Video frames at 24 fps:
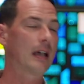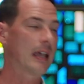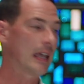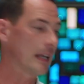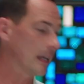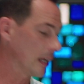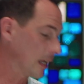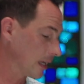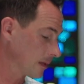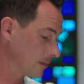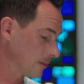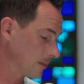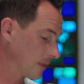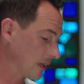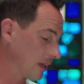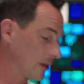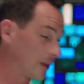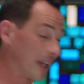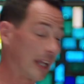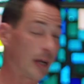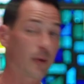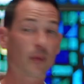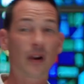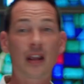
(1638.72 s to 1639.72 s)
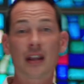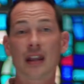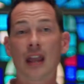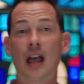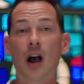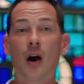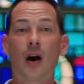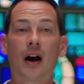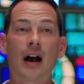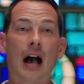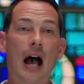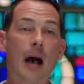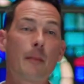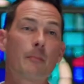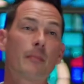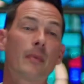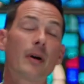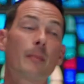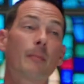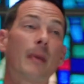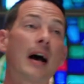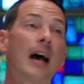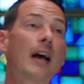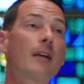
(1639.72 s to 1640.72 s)
And right
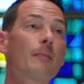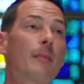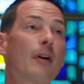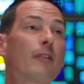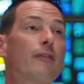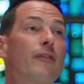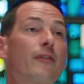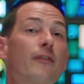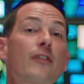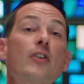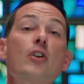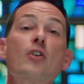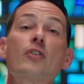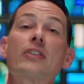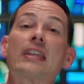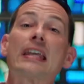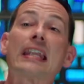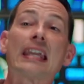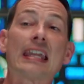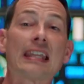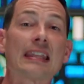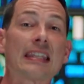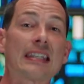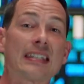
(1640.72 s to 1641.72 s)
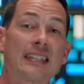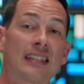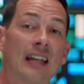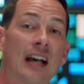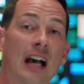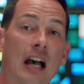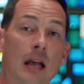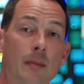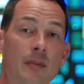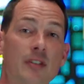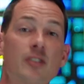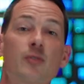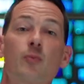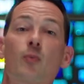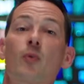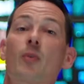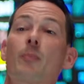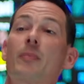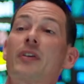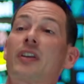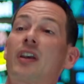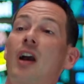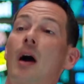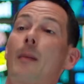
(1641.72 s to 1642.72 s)
now, my fear that in this time is we're
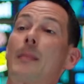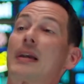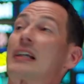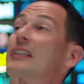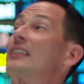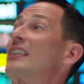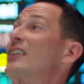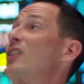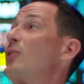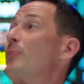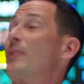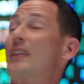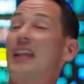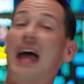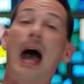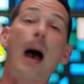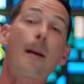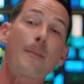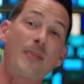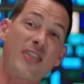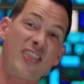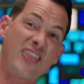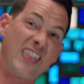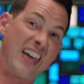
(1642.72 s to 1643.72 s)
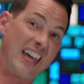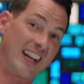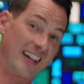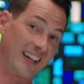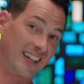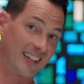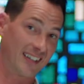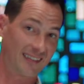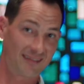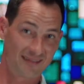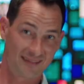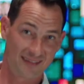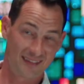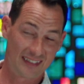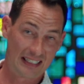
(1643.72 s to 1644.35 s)
becoming a little bit apathetic.